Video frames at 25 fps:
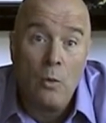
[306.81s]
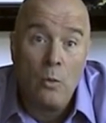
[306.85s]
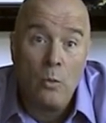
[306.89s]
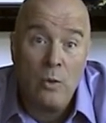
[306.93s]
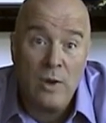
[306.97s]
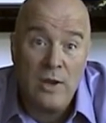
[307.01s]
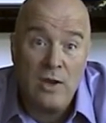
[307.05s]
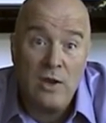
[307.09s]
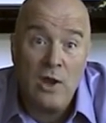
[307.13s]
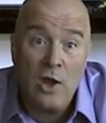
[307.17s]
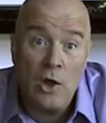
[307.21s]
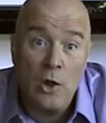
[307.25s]

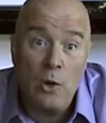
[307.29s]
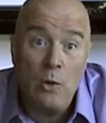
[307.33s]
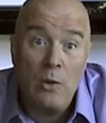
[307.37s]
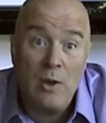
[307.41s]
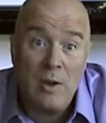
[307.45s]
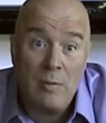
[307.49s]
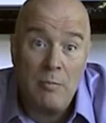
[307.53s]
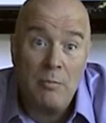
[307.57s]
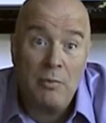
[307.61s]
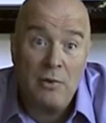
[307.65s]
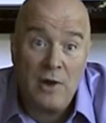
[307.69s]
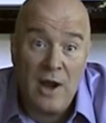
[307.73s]
We know
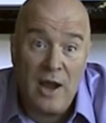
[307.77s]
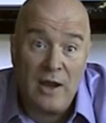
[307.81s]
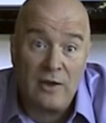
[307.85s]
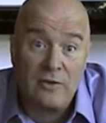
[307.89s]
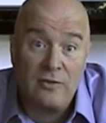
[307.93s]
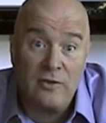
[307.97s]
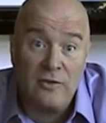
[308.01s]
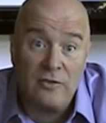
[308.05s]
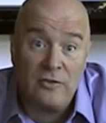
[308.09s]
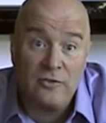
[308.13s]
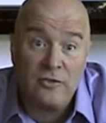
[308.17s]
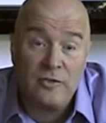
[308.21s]
in
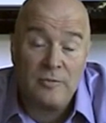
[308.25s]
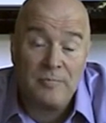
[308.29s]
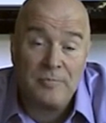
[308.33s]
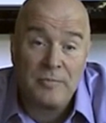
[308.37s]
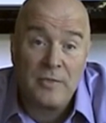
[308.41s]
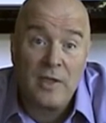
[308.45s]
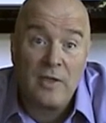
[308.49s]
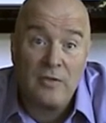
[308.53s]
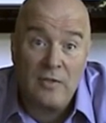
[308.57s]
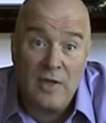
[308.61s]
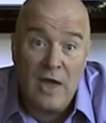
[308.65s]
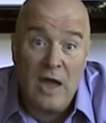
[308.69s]
practice
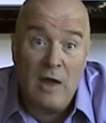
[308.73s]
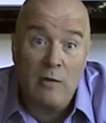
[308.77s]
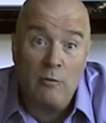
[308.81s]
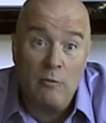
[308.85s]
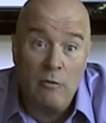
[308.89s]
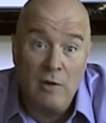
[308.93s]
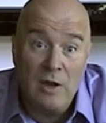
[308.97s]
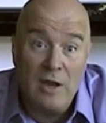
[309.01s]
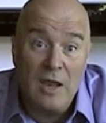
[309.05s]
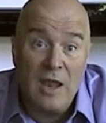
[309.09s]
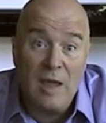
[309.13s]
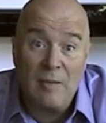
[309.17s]
that
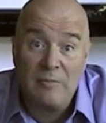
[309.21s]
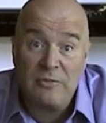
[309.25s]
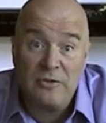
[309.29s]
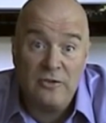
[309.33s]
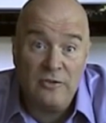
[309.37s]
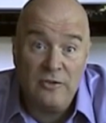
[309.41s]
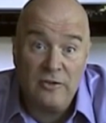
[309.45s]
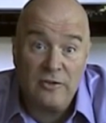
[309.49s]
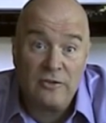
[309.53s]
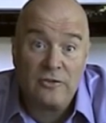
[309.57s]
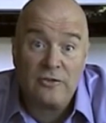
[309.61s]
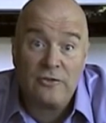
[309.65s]
relapse
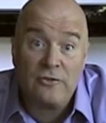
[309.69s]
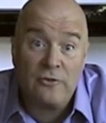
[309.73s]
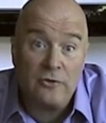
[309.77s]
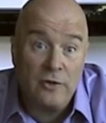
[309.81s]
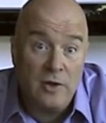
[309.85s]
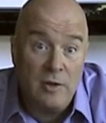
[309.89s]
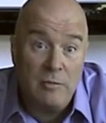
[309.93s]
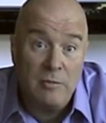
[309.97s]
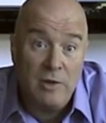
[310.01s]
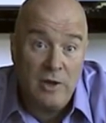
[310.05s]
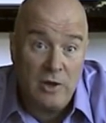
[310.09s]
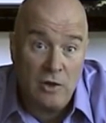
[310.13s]
is
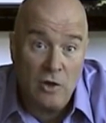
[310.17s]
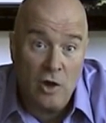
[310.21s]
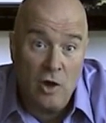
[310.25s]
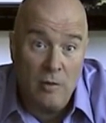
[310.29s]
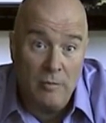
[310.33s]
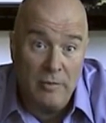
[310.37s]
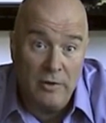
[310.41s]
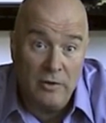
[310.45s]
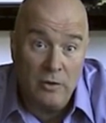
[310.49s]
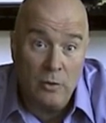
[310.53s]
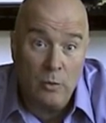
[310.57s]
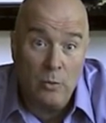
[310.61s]
extremely
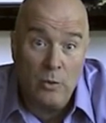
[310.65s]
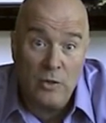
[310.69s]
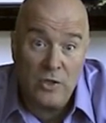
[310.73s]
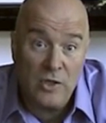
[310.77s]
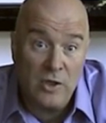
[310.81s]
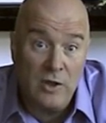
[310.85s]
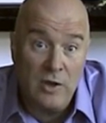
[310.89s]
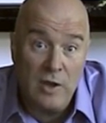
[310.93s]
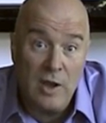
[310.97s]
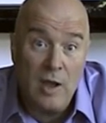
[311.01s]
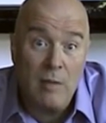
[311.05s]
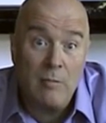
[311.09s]
common with
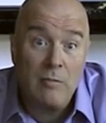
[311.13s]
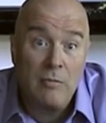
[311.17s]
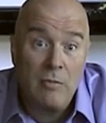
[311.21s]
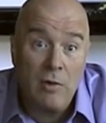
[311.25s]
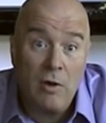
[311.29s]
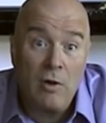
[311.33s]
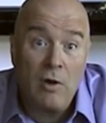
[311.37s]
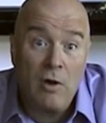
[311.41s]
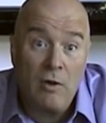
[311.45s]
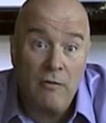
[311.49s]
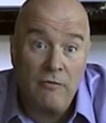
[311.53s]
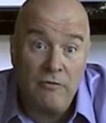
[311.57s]
a
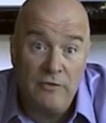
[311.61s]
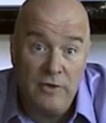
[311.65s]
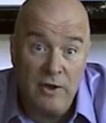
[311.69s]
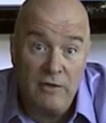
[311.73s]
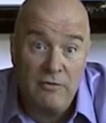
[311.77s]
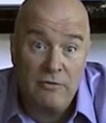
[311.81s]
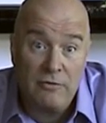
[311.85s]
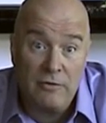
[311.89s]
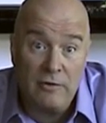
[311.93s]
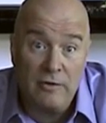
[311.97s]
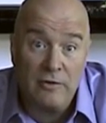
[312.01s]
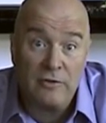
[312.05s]
number of
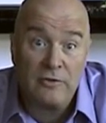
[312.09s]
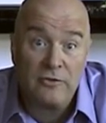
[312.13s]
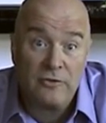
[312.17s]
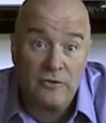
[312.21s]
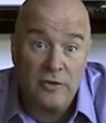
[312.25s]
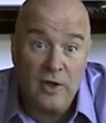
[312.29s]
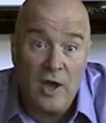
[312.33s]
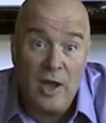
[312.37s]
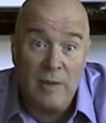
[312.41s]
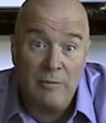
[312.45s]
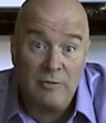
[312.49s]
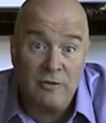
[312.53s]
different
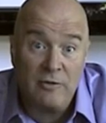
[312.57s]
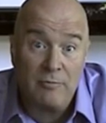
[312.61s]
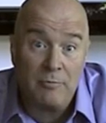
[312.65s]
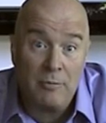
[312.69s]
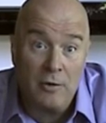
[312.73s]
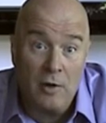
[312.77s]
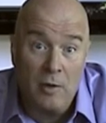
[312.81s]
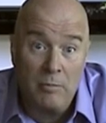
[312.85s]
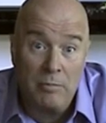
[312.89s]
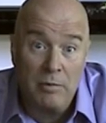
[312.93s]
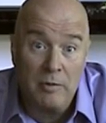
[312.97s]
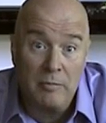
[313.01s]
types of
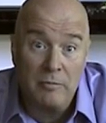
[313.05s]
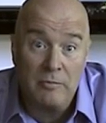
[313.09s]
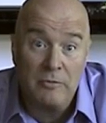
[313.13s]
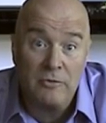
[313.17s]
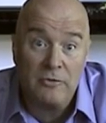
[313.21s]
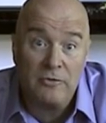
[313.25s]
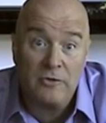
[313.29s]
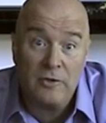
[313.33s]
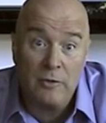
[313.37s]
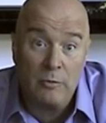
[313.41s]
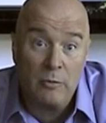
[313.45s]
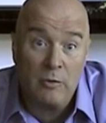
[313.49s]

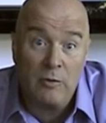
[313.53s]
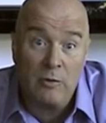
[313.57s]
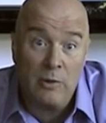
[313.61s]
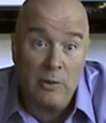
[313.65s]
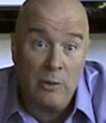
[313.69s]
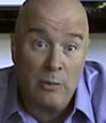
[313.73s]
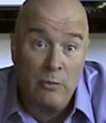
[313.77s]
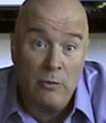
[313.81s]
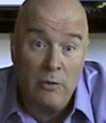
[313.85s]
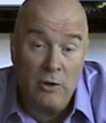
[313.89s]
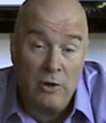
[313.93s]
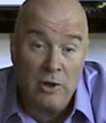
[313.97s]
problems that
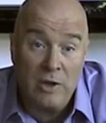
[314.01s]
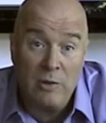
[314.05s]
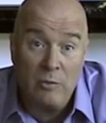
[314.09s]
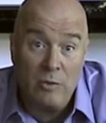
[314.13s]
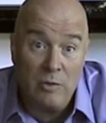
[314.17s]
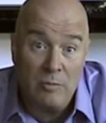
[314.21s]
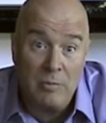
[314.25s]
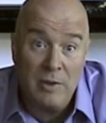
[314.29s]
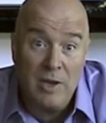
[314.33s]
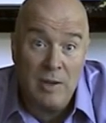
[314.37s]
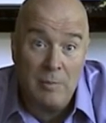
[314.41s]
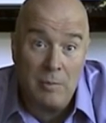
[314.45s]
we're working
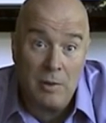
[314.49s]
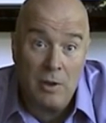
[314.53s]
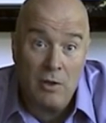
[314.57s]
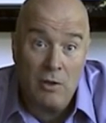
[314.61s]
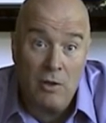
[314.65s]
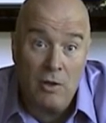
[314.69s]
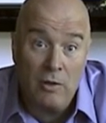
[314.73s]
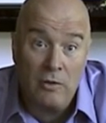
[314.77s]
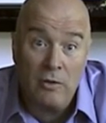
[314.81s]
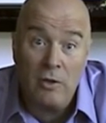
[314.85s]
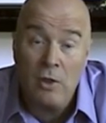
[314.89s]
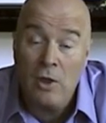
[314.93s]
with people
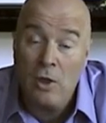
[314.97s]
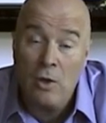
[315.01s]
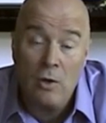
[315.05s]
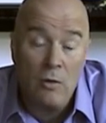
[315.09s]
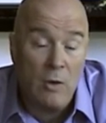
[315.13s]
on.